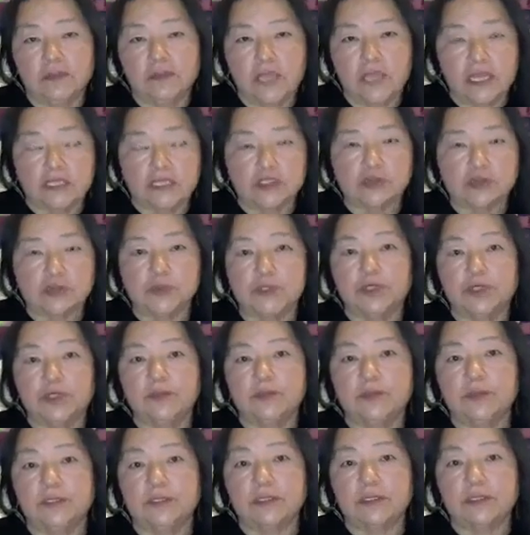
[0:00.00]
on that
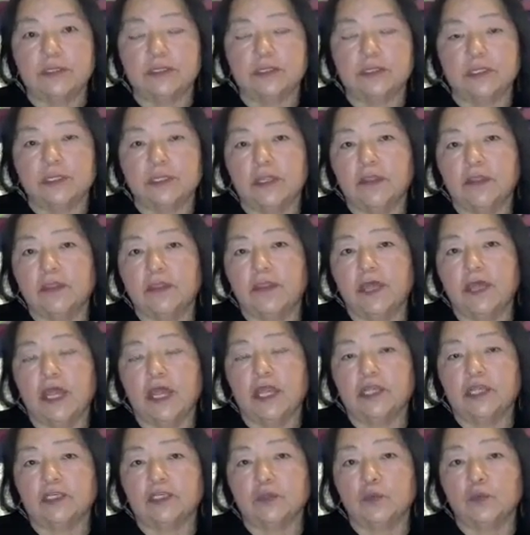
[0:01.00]
trip
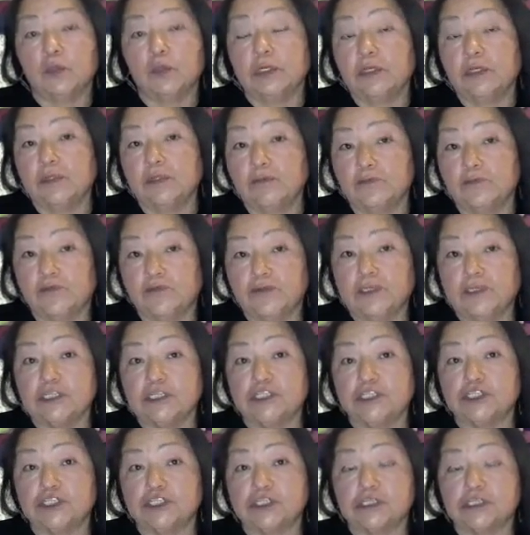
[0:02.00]
that one of the
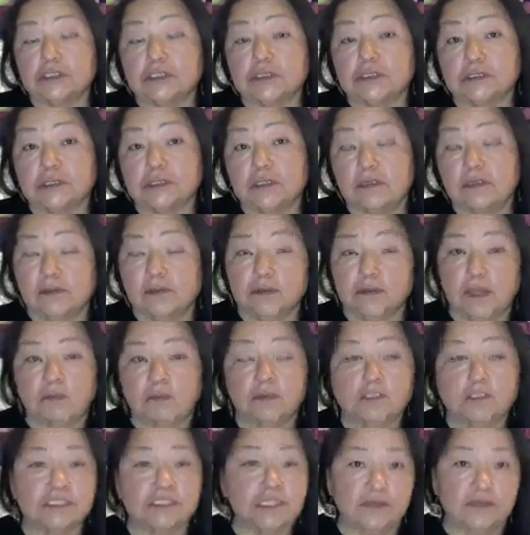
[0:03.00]
fish
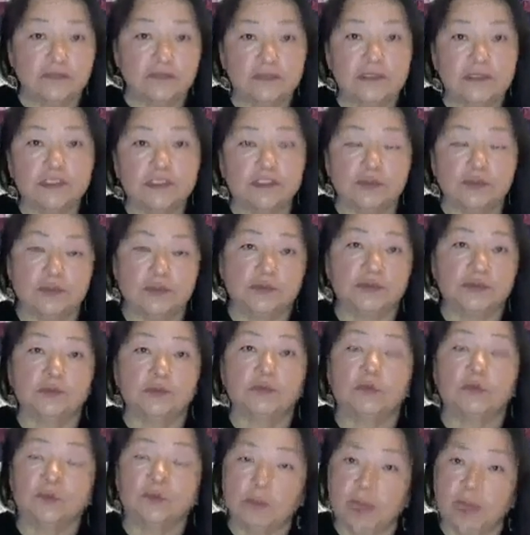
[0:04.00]
that was given
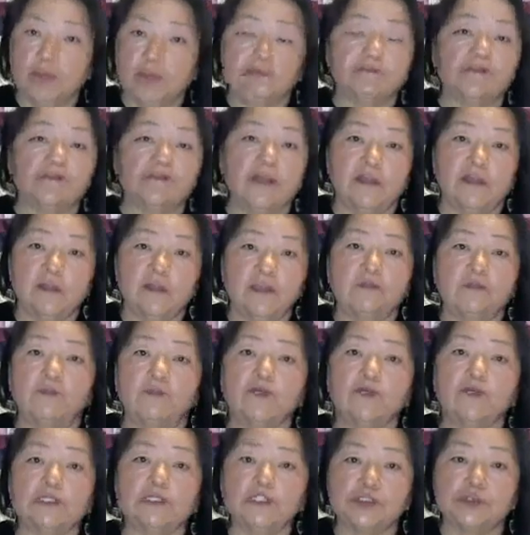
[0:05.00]
to by a family
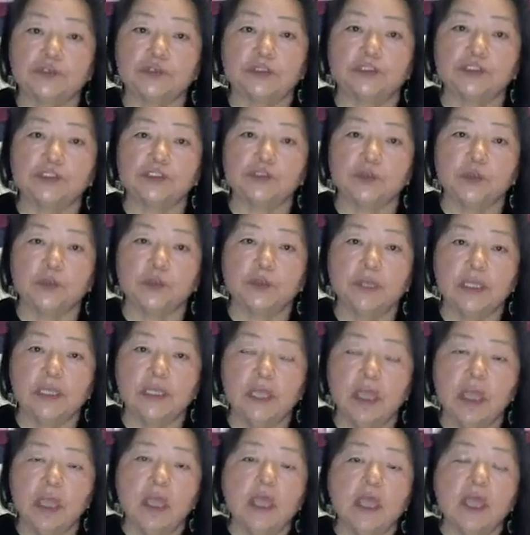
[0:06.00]
for us to
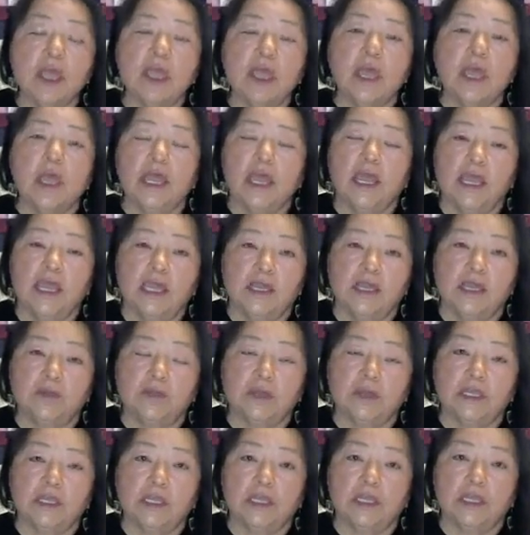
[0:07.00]
enjoy
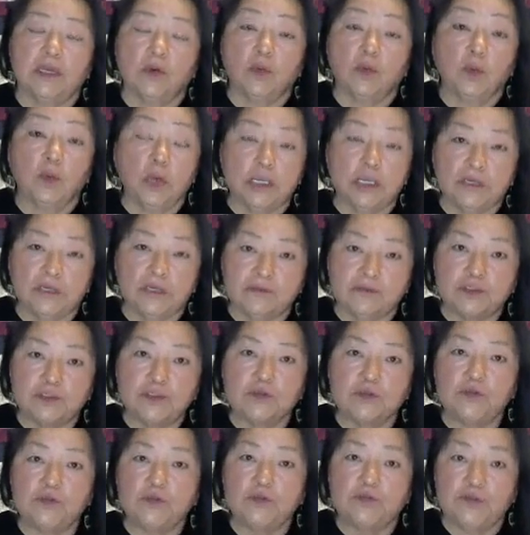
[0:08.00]
had been one of
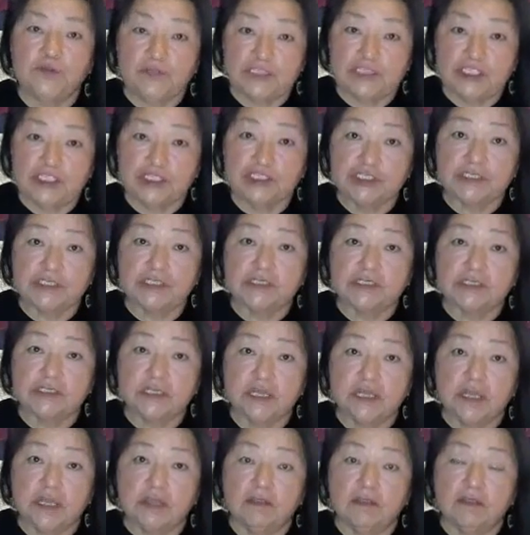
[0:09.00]
two
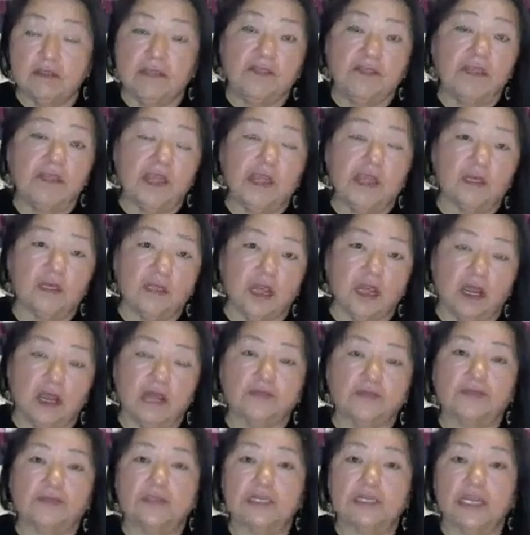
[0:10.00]
fishes that they had
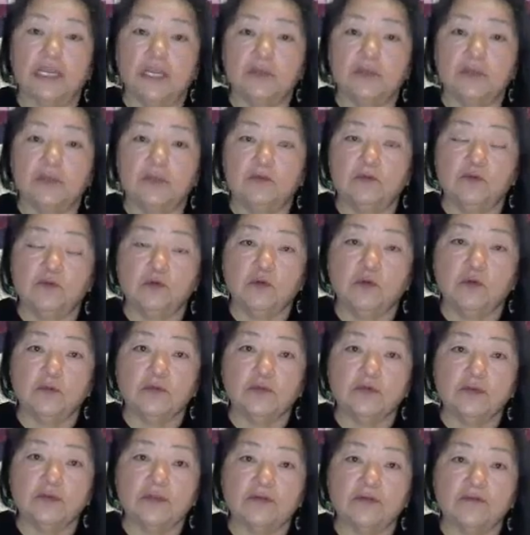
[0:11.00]
caught the day before
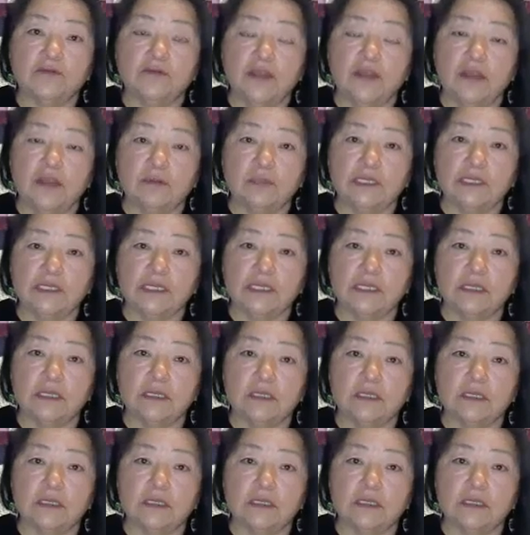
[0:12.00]
for their family.